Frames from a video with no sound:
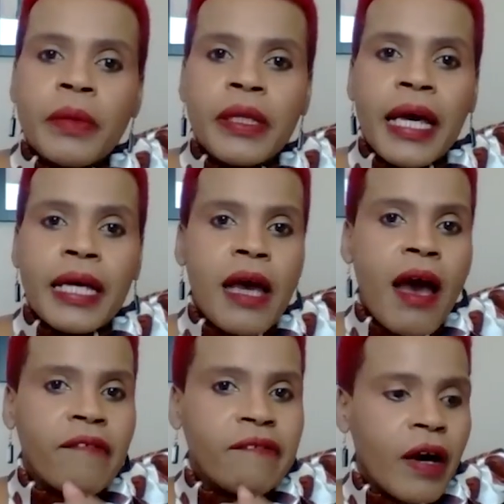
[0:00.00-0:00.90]
me that
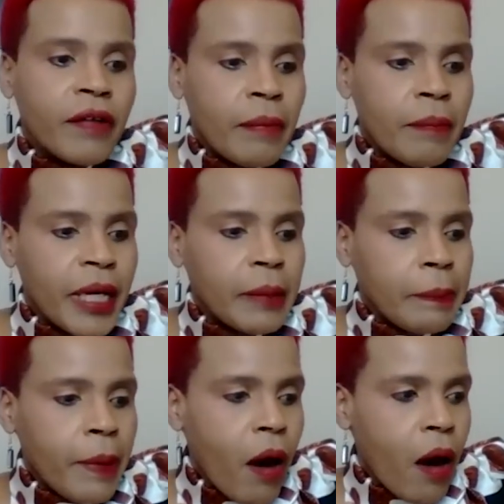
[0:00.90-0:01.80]
her father made
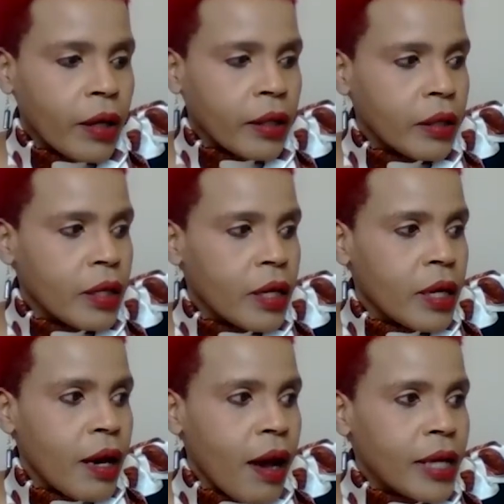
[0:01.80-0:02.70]
bark,
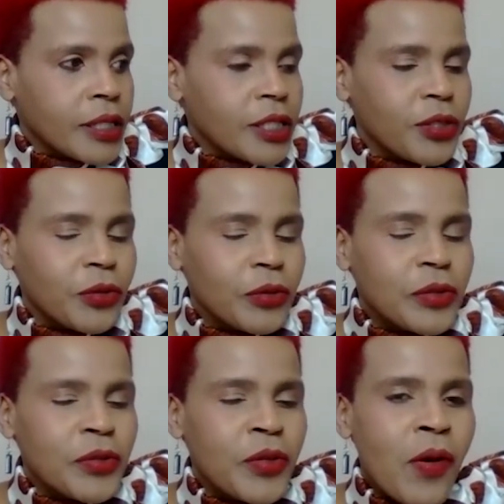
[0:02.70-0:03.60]
I just thought,
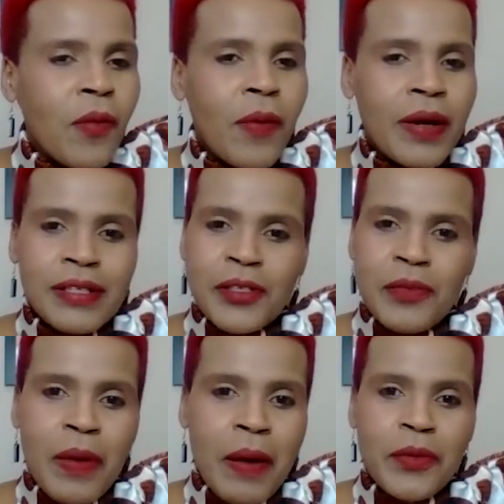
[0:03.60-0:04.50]
no wonder you
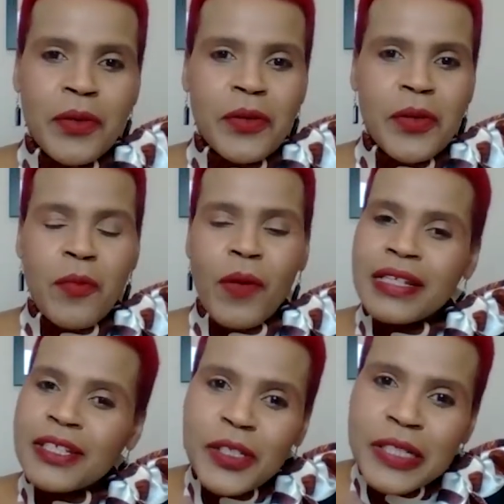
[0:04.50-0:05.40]
knew. Why
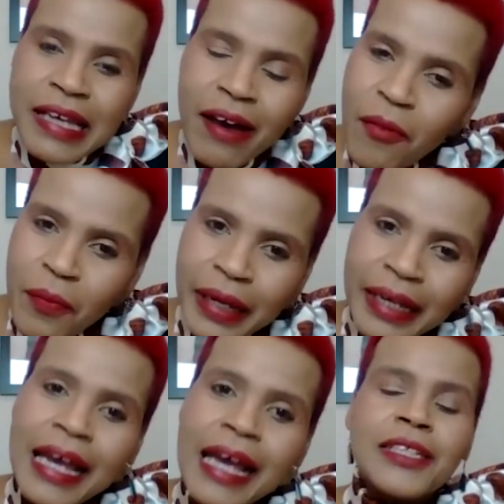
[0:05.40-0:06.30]
didn't you tell me?
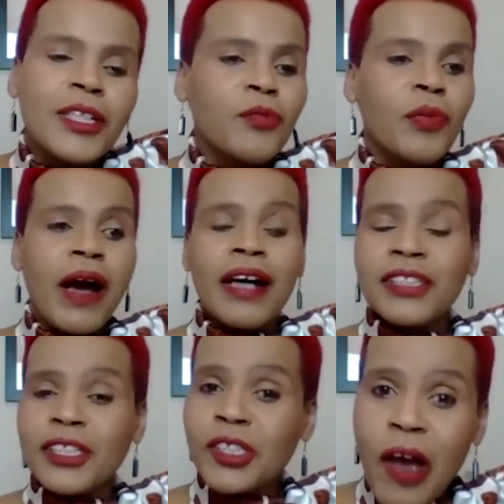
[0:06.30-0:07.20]
She said, well,
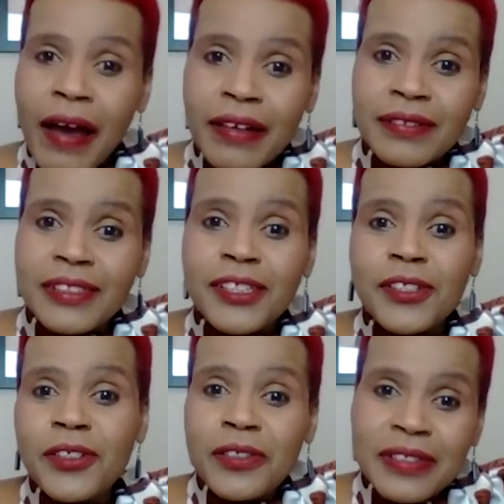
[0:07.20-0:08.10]
as a child, she
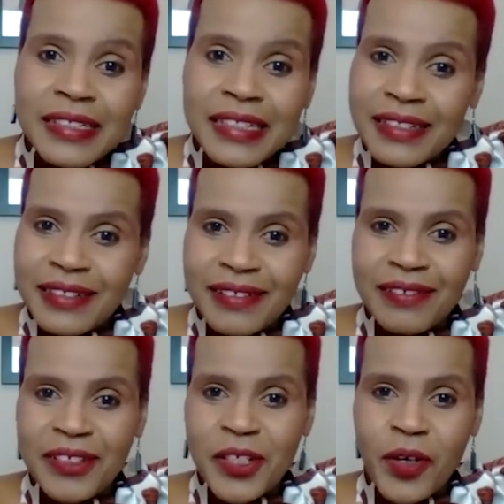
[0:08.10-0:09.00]
used it,
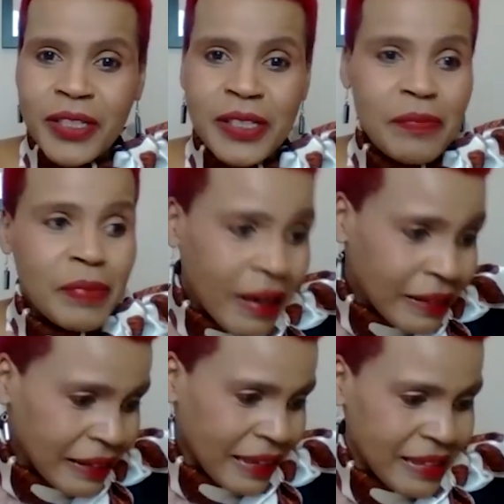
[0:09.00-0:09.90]
as a
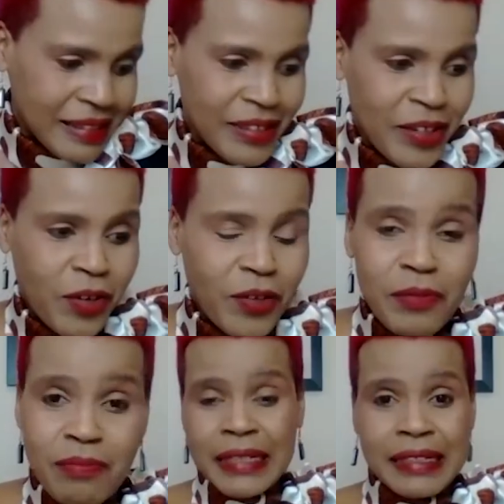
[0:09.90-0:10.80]
blanket,
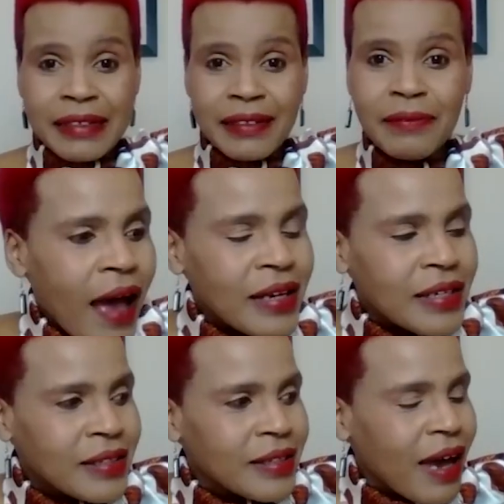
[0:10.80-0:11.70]
bedding.
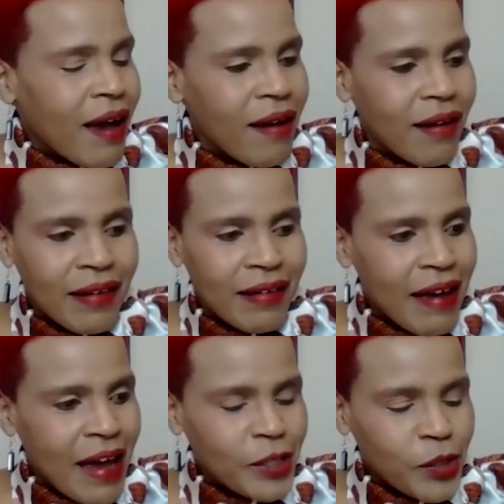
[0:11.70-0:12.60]
And
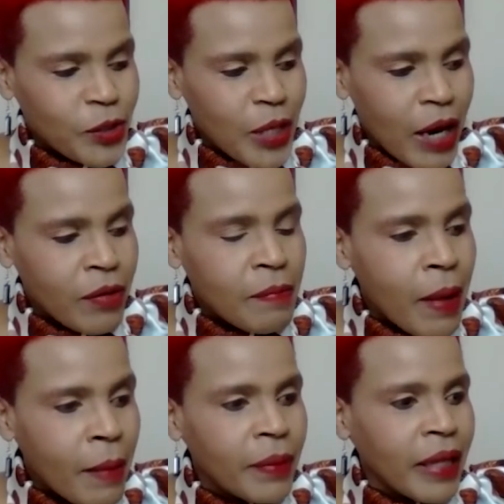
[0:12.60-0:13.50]
I
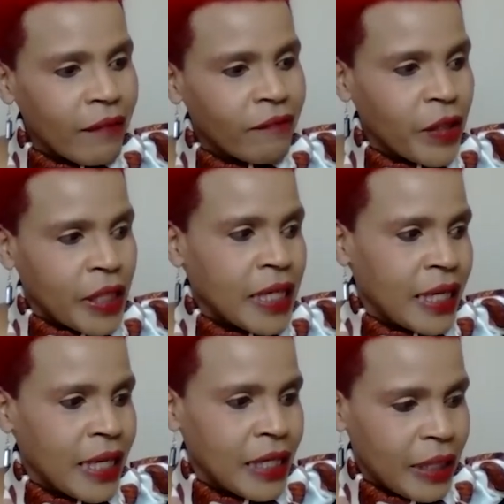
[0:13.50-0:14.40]
remember that very
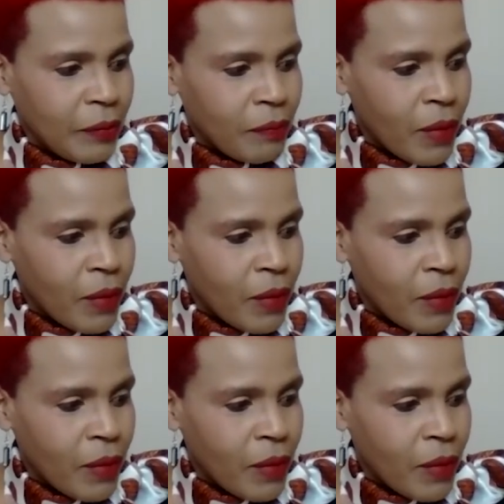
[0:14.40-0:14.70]
clearly.